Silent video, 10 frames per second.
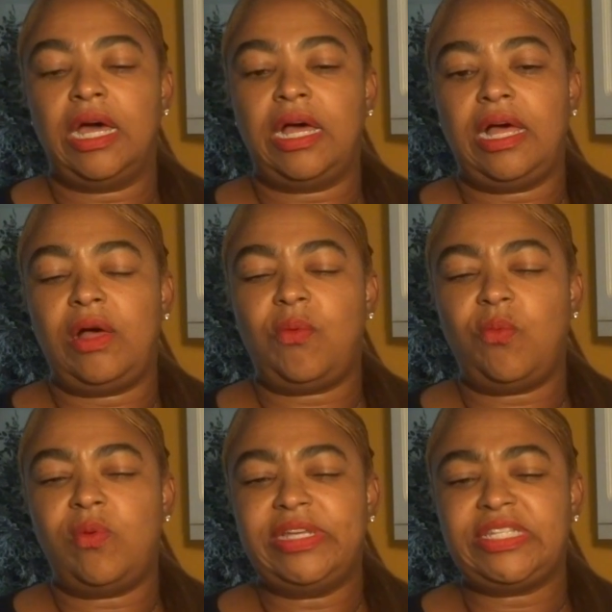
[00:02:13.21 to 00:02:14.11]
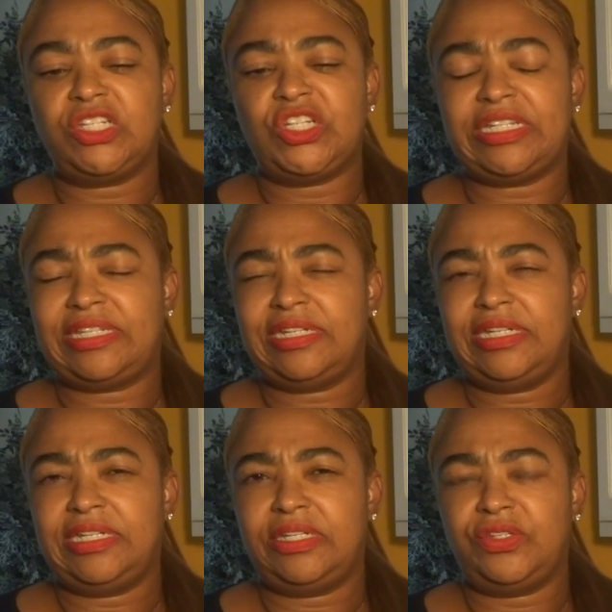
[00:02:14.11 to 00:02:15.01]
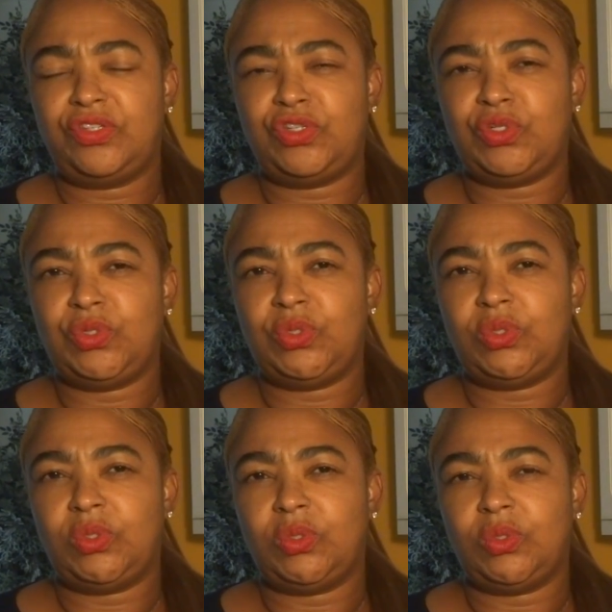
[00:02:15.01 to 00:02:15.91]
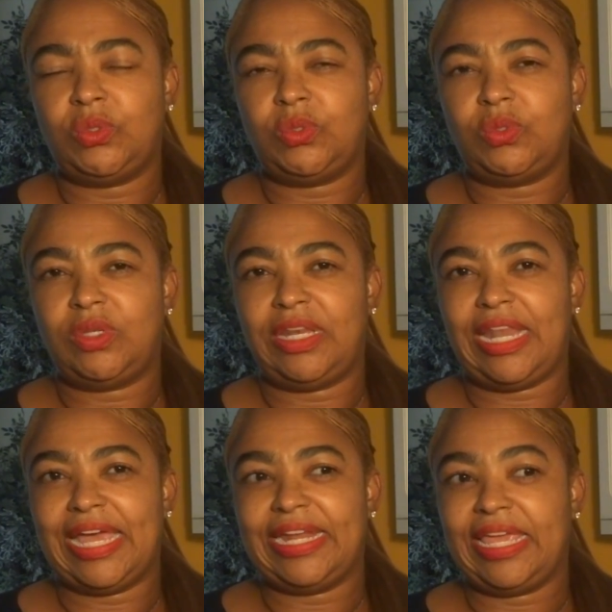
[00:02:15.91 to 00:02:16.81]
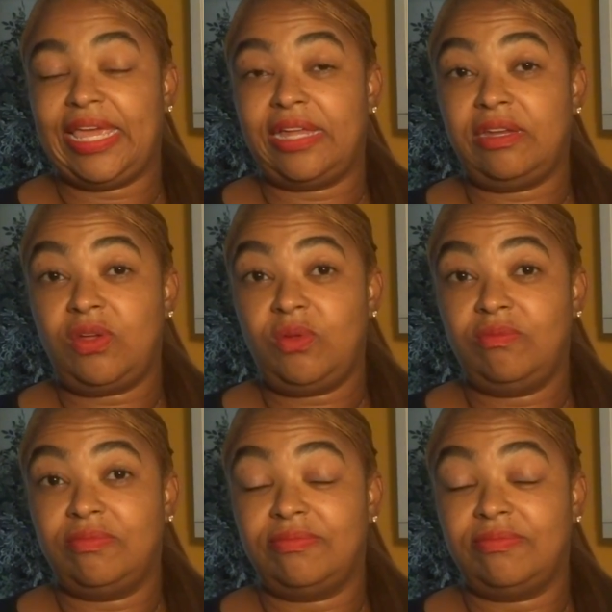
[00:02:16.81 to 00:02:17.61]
Uh, one suggestion is to light a candle